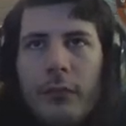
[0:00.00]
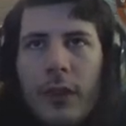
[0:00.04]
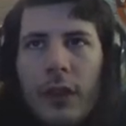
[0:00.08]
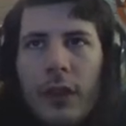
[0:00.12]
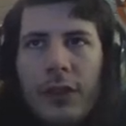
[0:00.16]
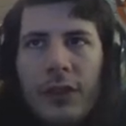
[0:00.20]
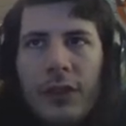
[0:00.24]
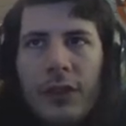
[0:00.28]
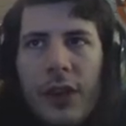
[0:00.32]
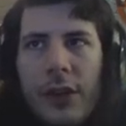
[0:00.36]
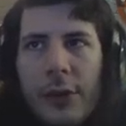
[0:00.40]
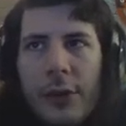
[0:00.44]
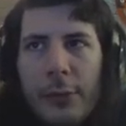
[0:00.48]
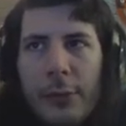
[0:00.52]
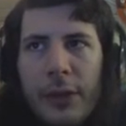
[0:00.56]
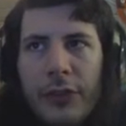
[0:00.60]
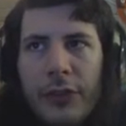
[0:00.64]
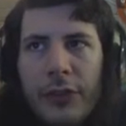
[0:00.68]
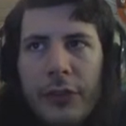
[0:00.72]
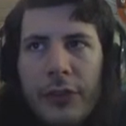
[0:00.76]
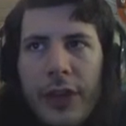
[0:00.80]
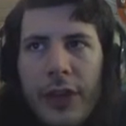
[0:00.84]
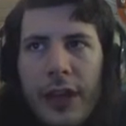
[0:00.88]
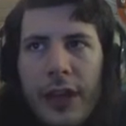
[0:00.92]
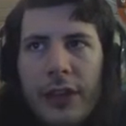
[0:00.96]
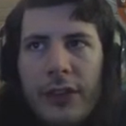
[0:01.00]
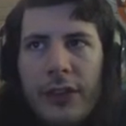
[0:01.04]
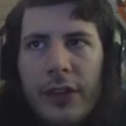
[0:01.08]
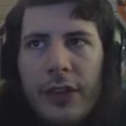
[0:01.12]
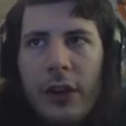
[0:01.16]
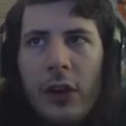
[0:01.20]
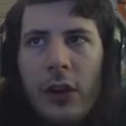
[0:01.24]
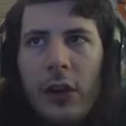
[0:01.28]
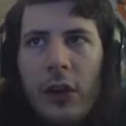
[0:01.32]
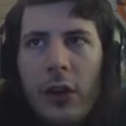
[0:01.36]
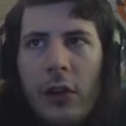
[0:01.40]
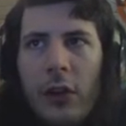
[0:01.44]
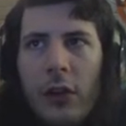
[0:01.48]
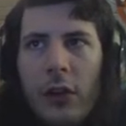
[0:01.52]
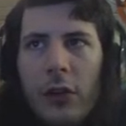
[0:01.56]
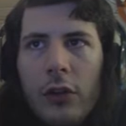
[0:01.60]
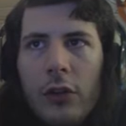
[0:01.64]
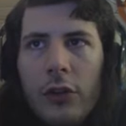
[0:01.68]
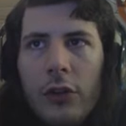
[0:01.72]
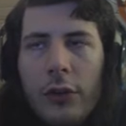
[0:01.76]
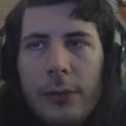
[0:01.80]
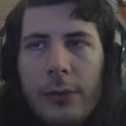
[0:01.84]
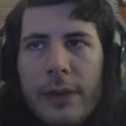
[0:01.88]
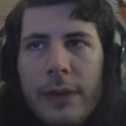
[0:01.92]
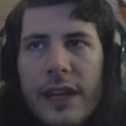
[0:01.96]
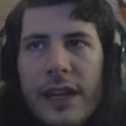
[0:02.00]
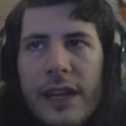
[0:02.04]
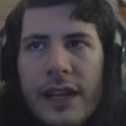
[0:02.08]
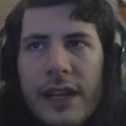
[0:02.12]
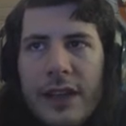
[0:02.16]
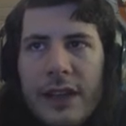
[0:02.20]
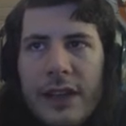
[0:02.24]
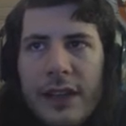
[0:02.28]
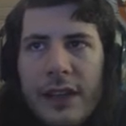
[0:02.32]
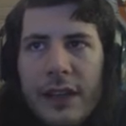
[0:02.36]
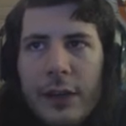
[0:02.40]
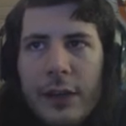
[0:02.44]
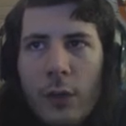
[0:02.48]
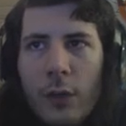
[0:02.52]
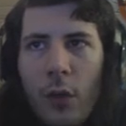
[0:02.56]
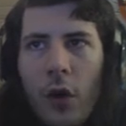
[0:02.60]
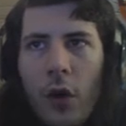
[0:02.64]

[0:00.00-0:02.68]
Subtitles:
say, your missile tanks and all could be hidden in